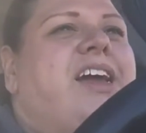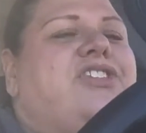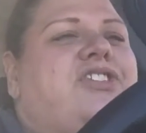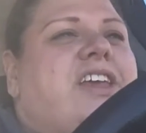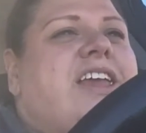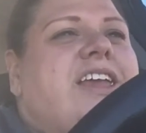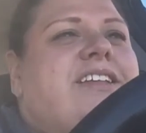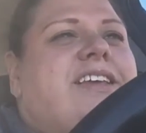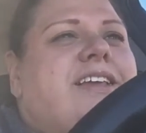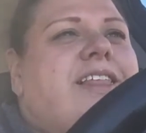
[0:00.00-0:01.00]

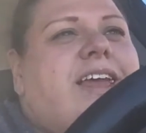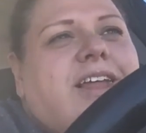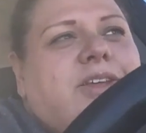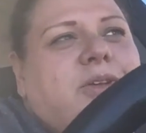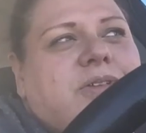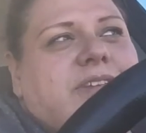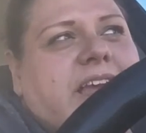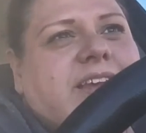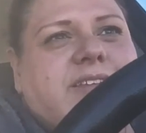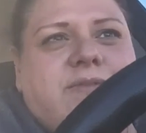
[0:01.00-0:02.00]
She did like a little
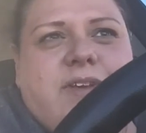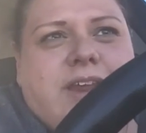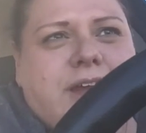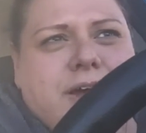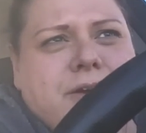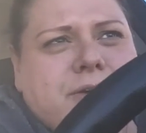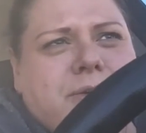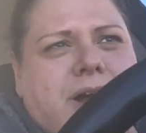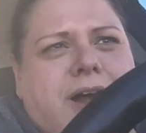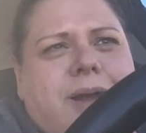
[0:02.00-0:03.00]
taste
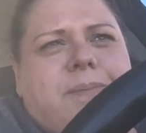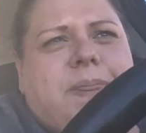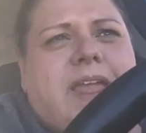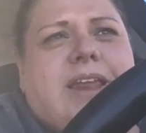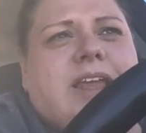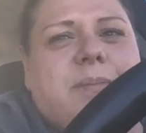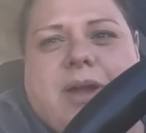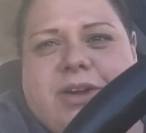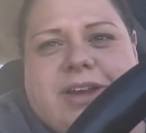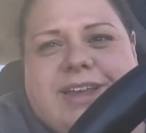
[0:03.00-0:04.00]
video, eating
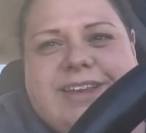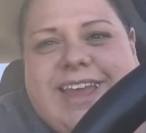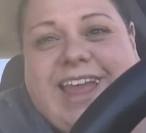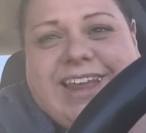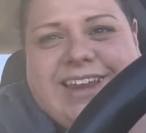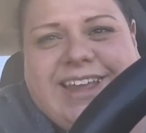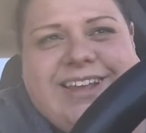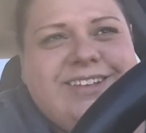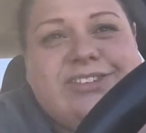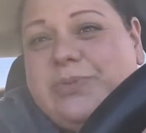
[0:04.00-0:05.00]
American
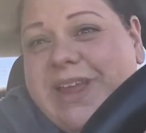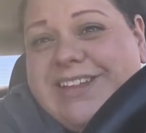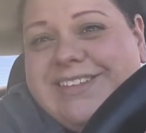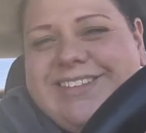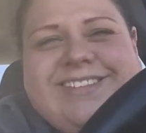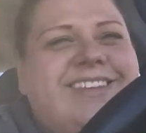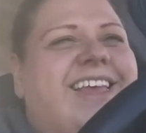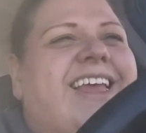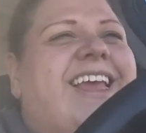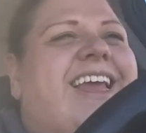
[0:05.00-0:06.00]
candy sweets,
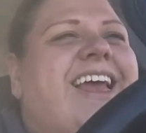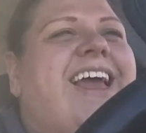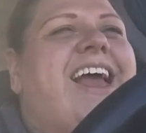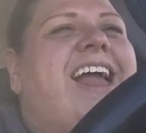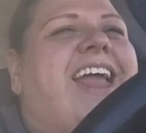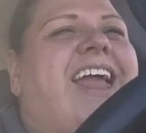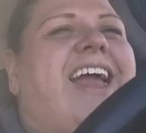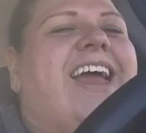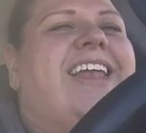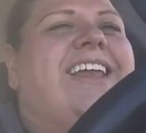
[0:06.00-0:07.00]

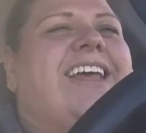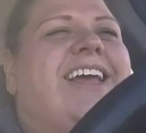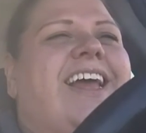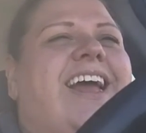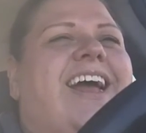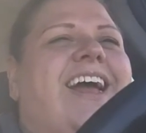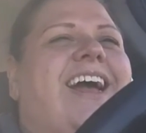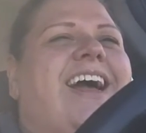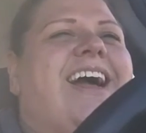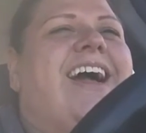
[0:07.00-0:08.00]
and
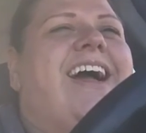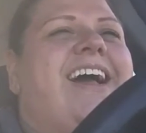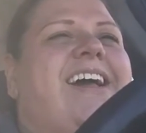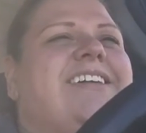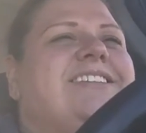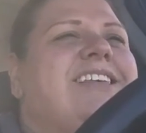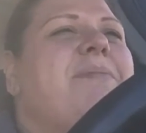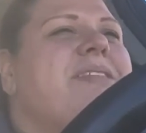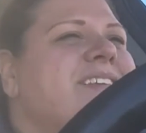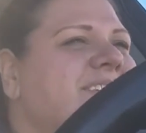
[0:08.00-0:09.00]

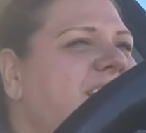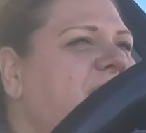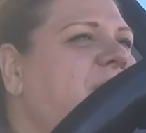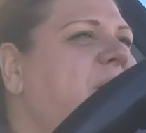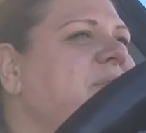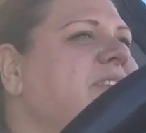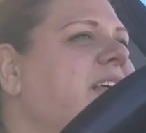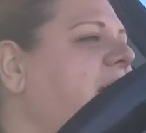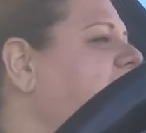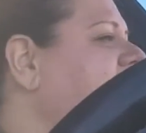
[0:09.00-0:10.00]
some of the stuff I was
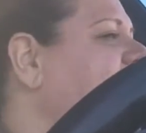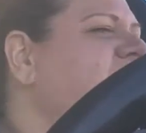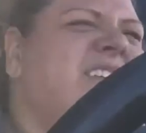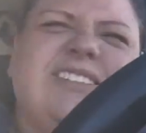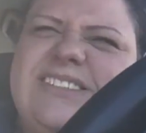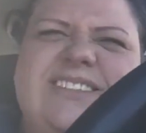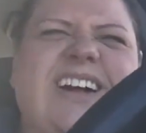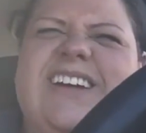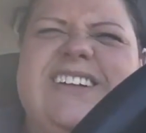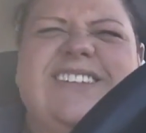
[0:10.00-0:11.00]
like, oh,
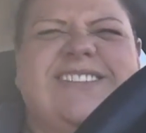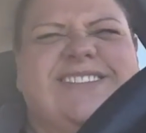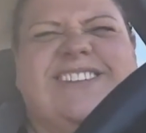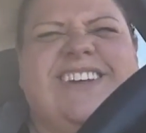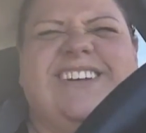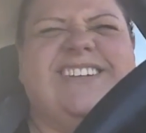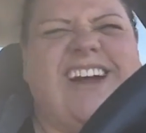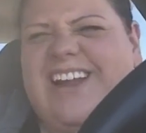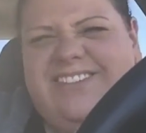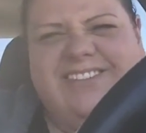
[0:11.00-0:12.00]
I
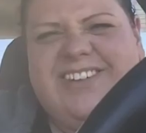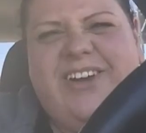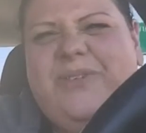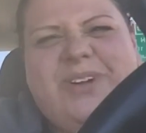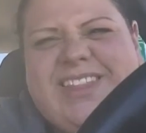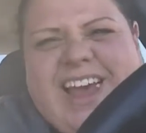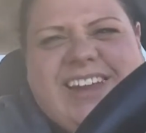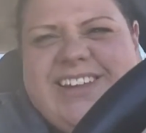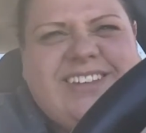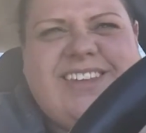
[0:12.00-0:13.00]
don't know what
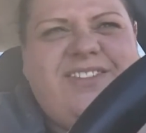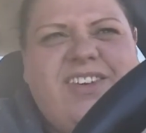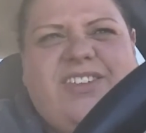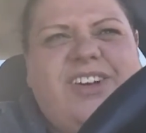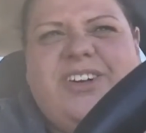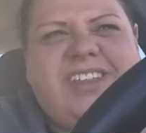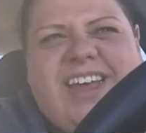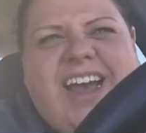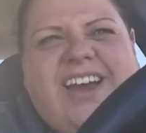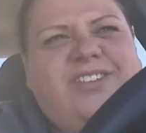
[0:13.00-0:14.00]
that is. I've never heard of
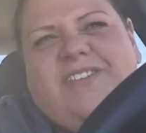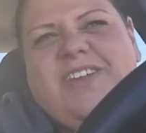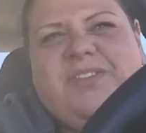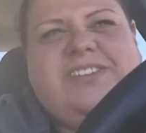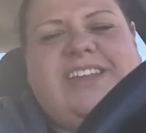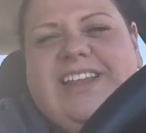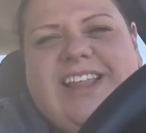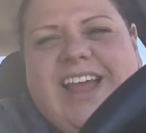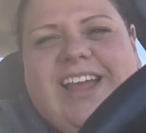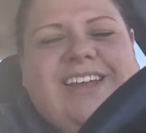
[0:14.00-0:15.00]
that, or I've never seen
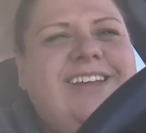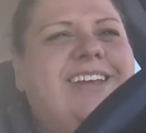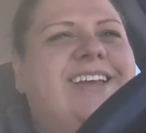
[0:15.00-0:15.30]
that.